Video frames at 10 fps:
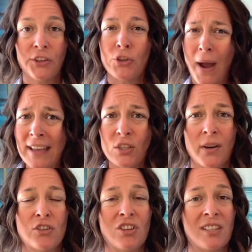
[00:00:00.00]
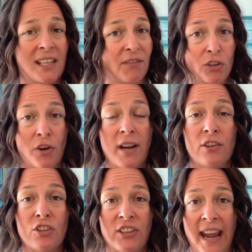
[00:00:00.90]
So ask questions, and if you don't
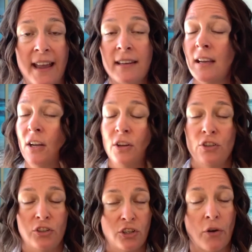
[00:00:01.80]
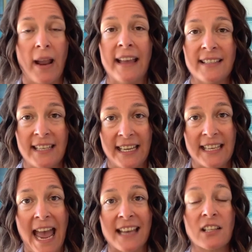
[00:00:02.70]
understand, don't hesitate
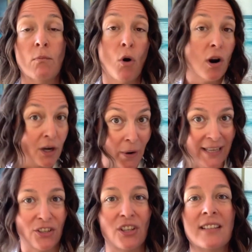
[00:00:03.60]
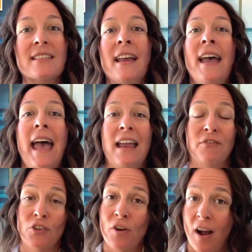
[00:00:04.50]
to ask more questions. And
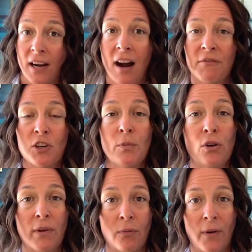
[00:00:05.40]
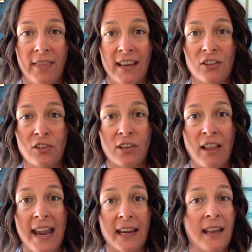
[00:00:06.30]
if you're not comfortable with what things look
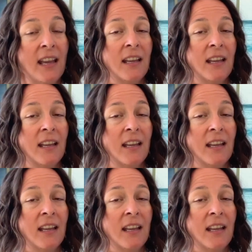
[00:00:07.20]
like,